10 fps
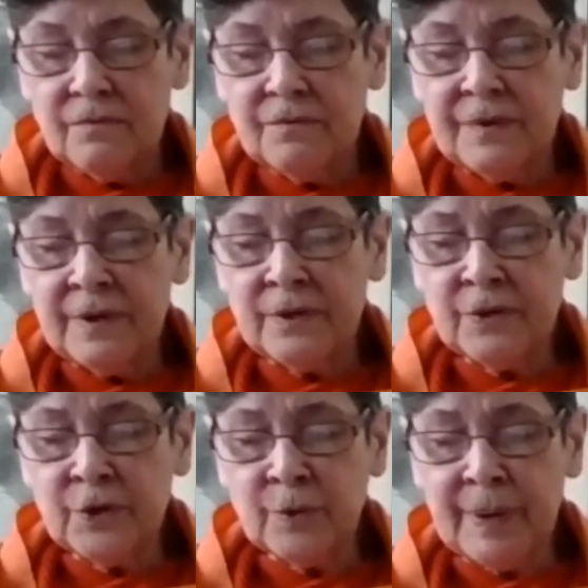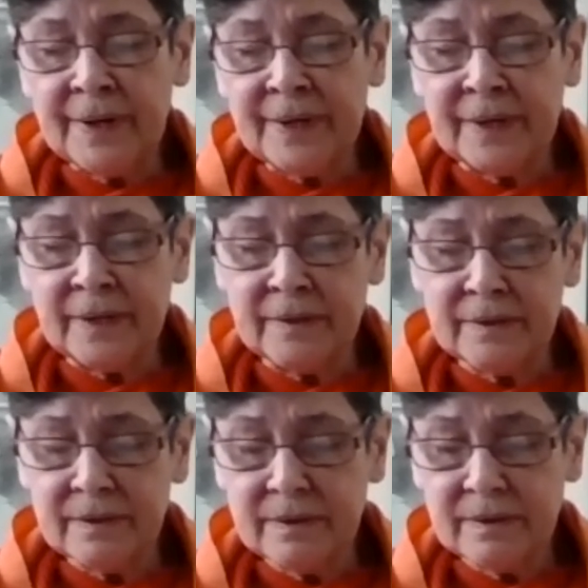Feel your body
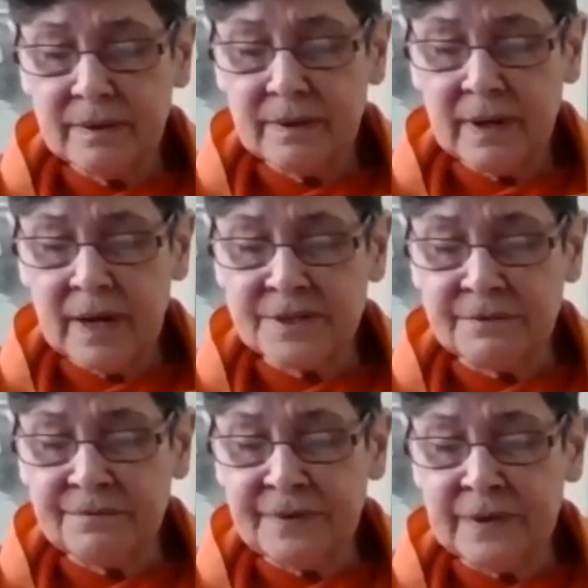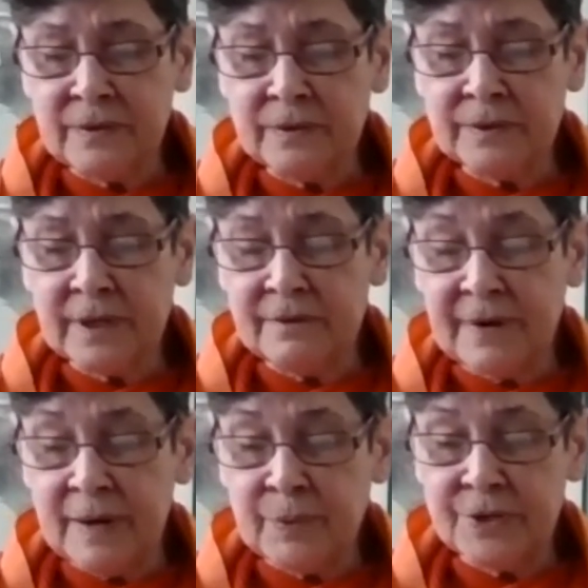as a field of
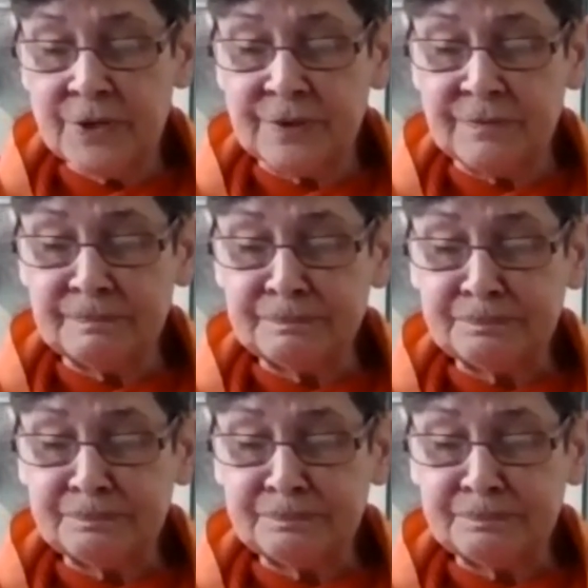vibration